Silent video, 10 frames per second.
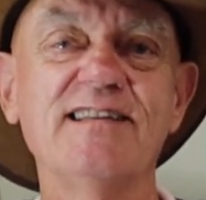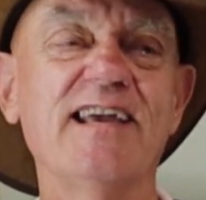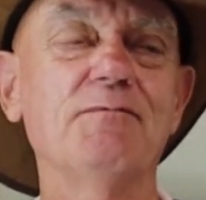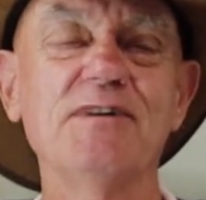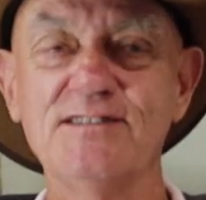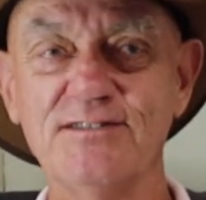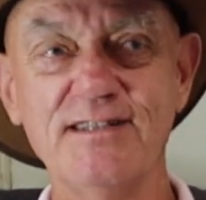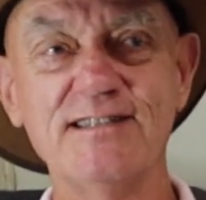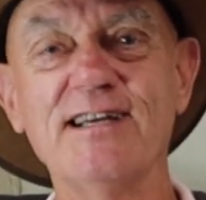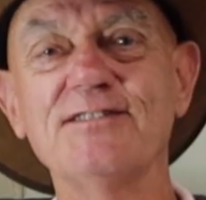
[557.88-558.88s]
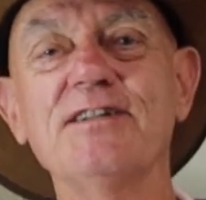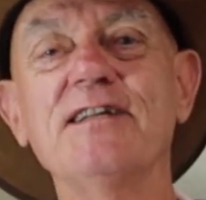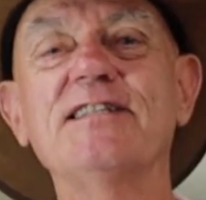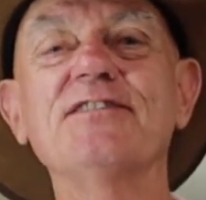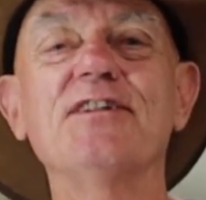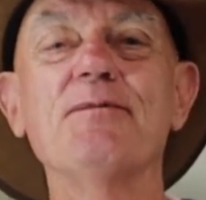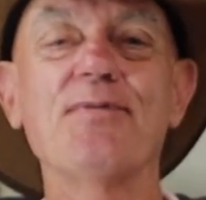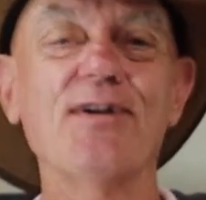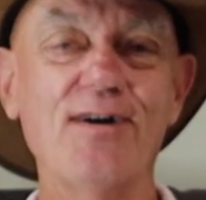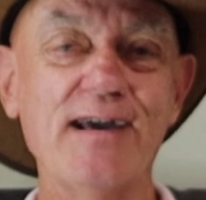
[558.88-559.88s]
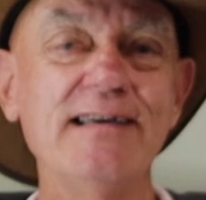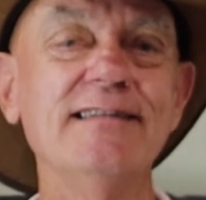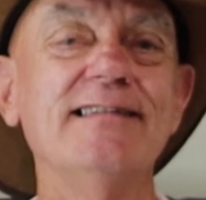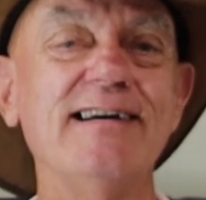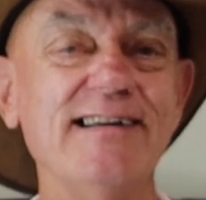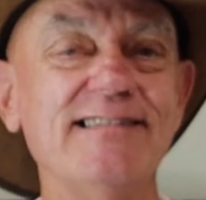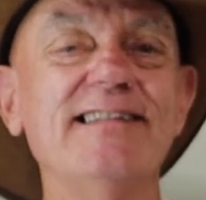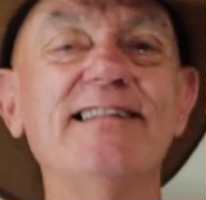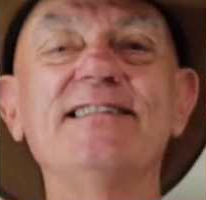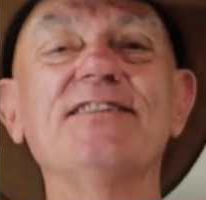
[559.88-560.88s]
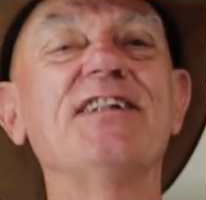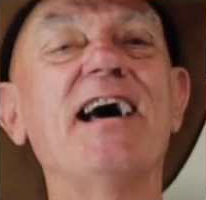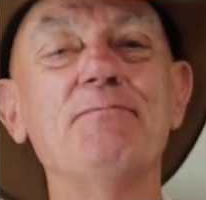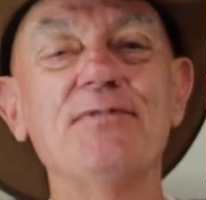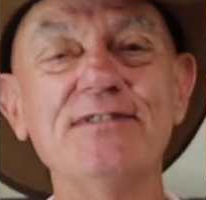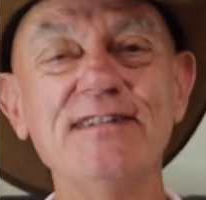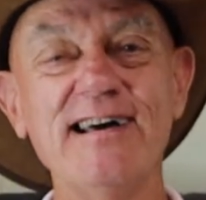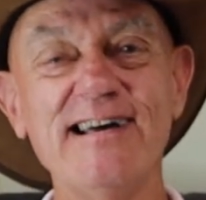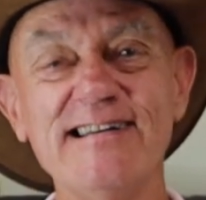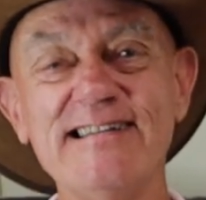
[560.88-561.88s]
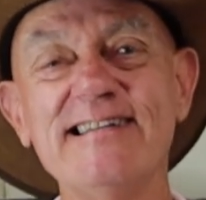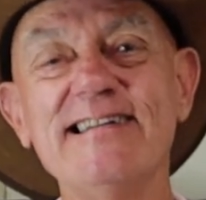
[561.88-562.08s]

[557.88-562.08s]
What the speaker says: Yeah, but it doesn't apply. It doesn't happen.